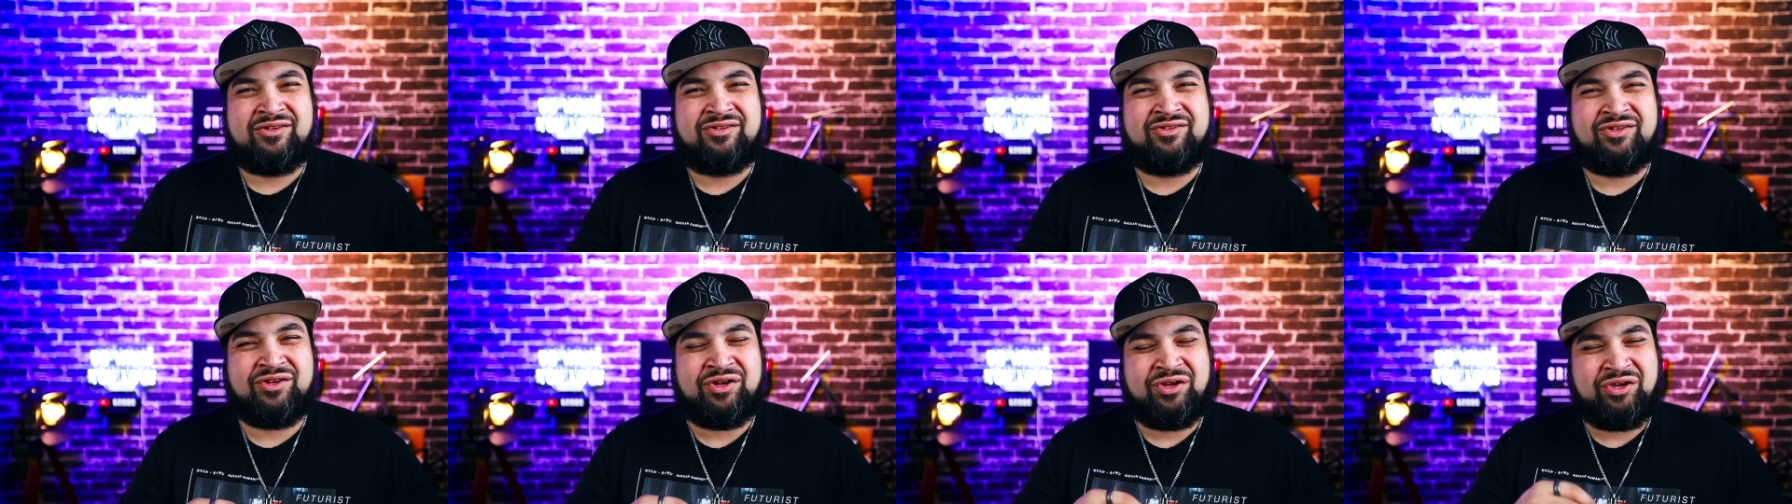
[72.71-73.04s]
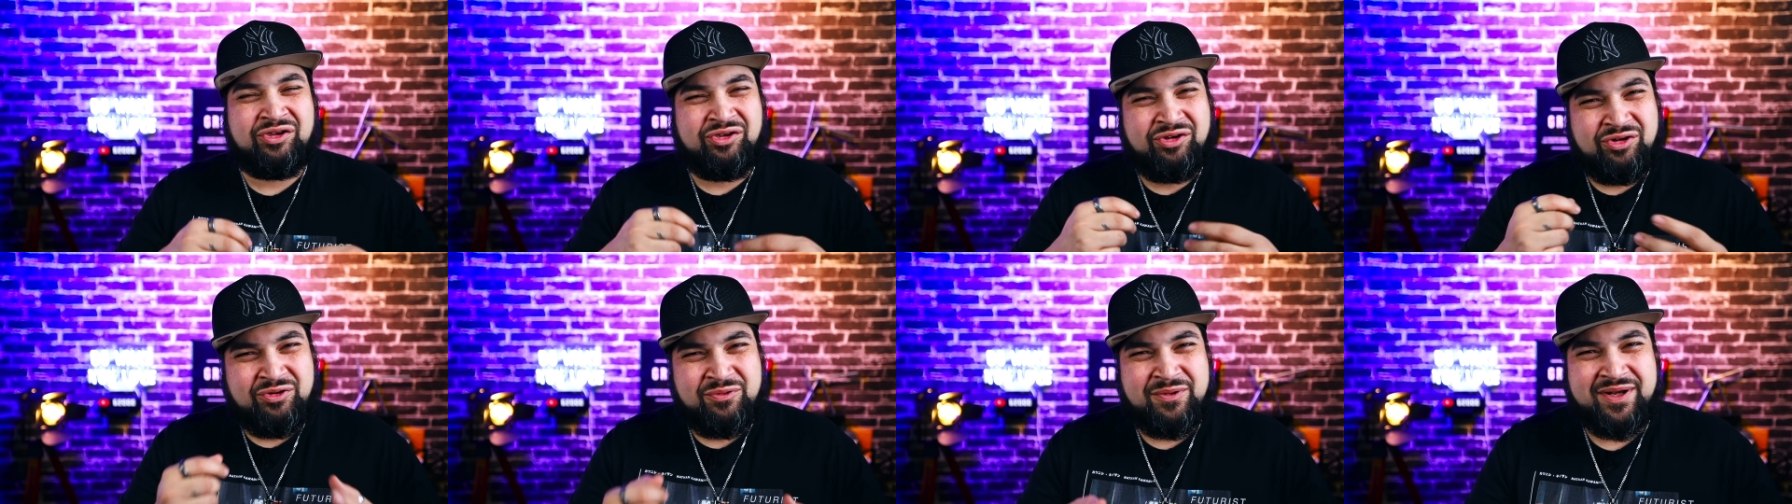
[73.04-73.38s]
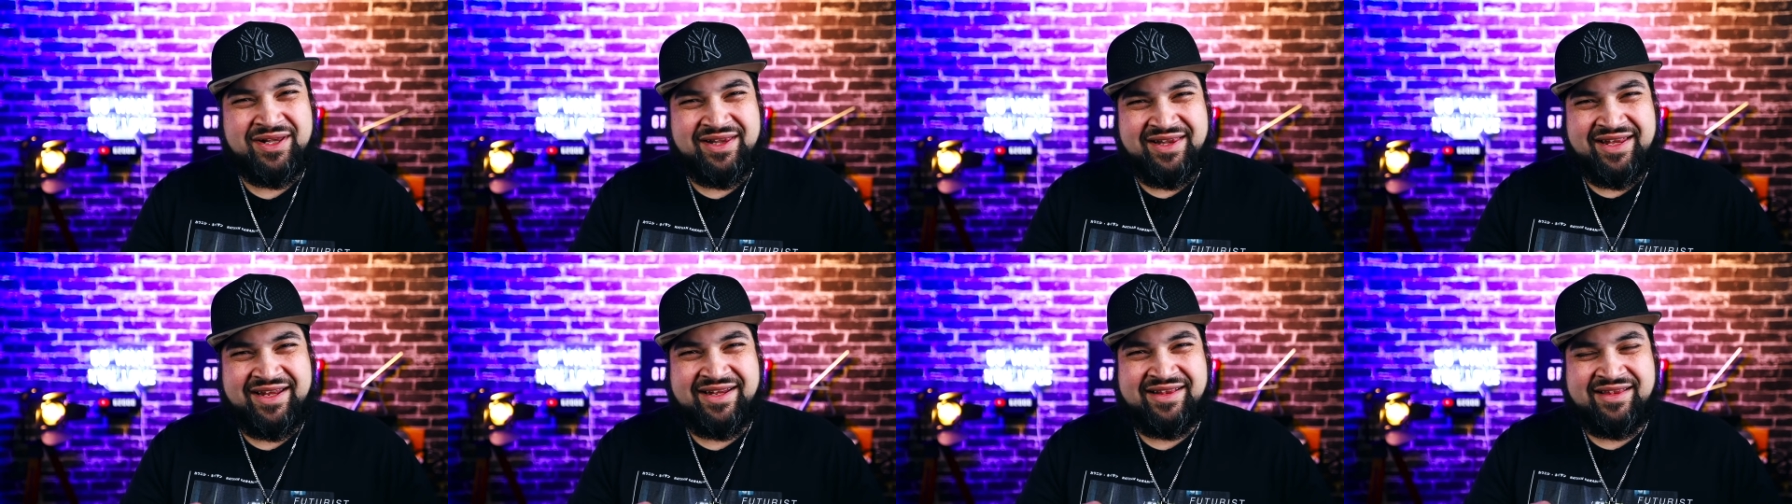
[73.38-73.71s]
to do
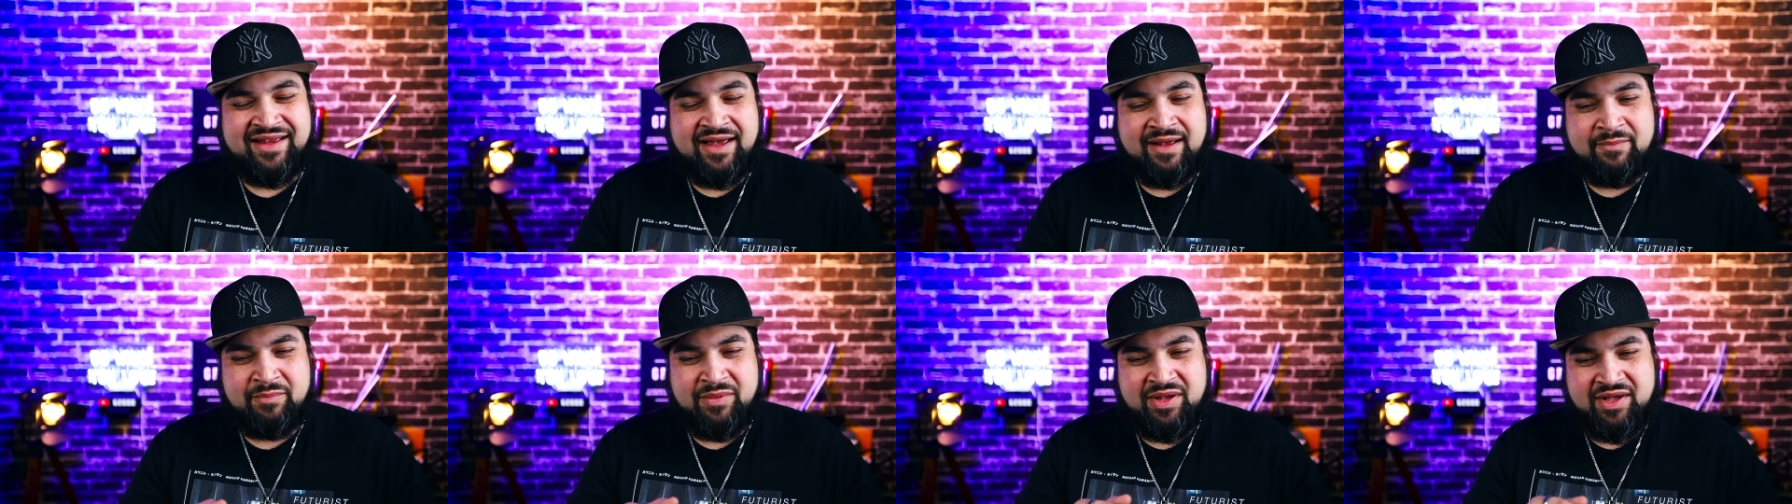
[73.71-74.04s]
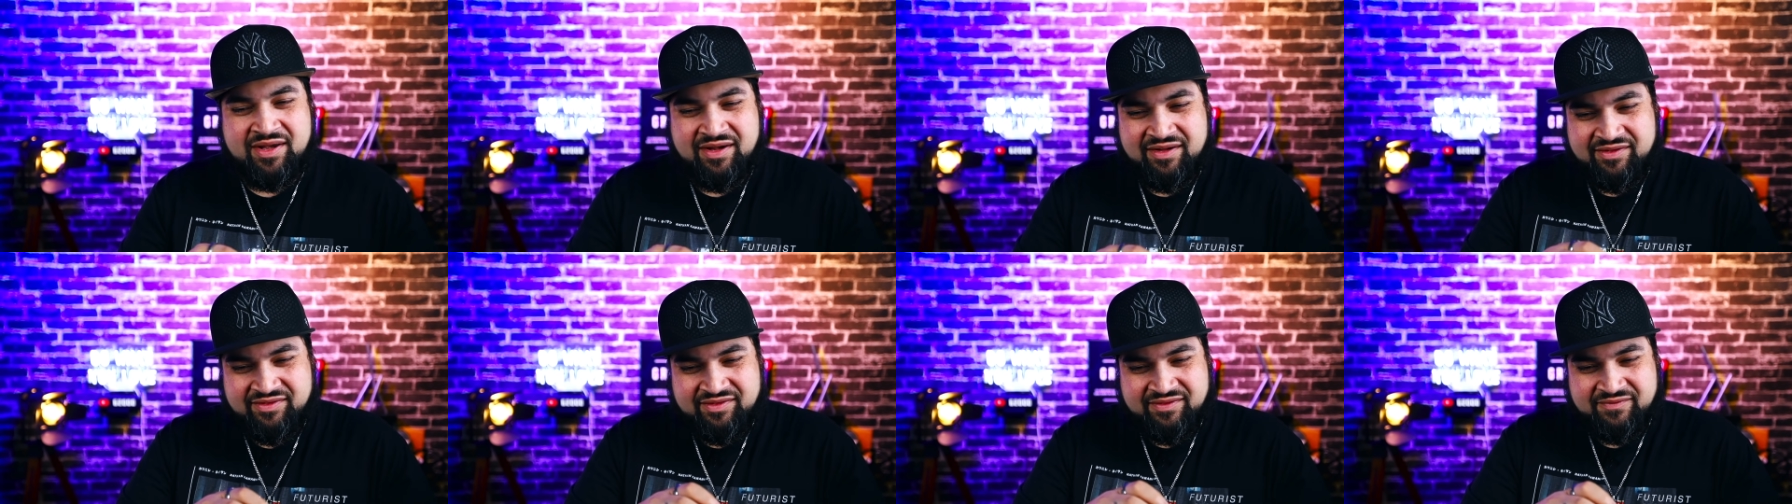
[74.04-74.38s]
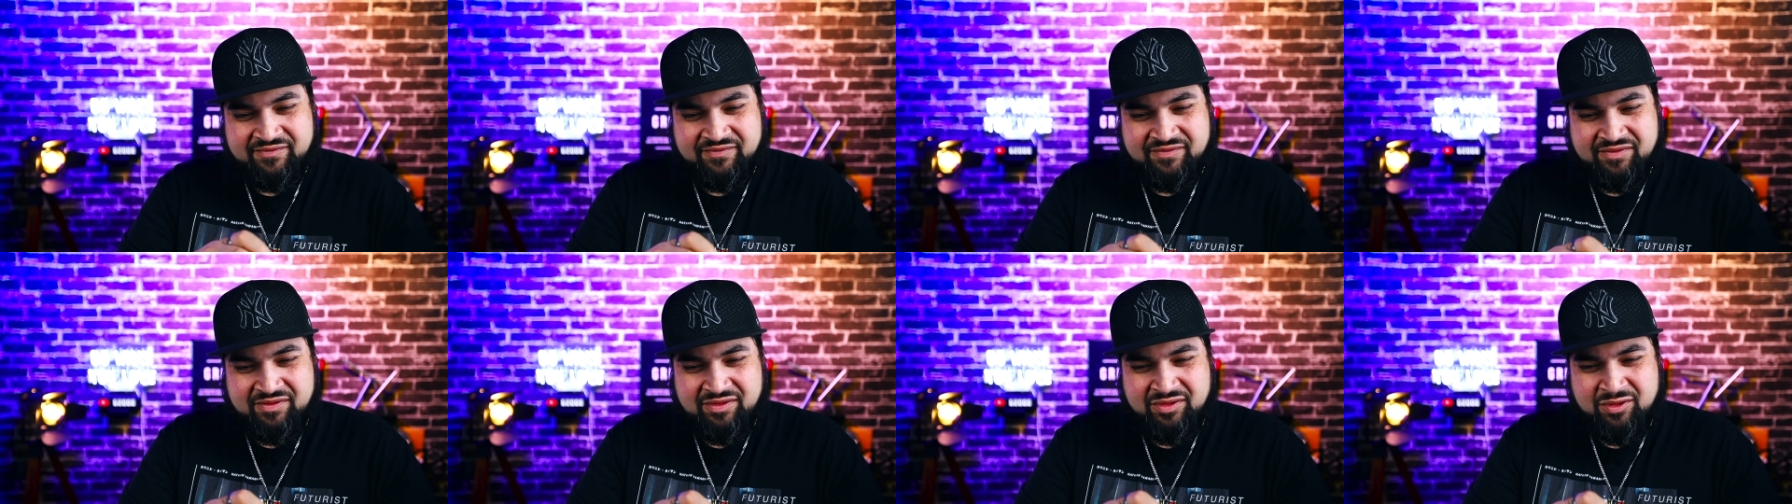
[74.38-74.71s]
it like that because
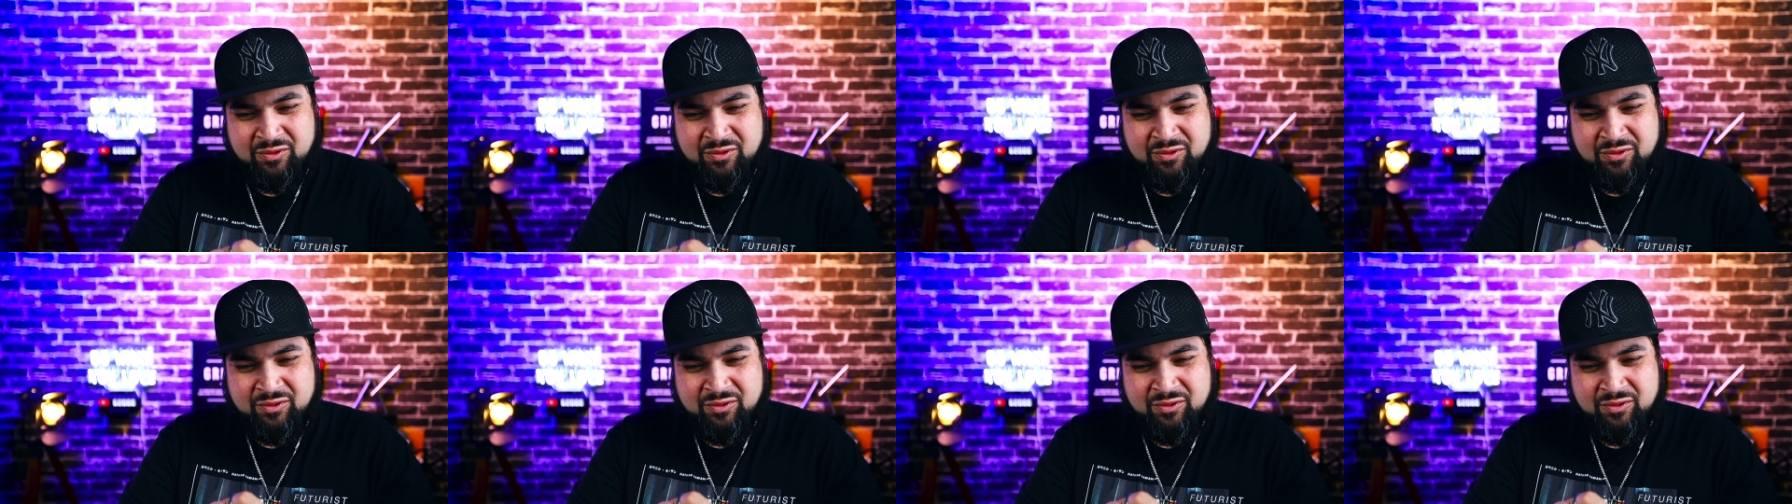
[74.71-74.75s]
of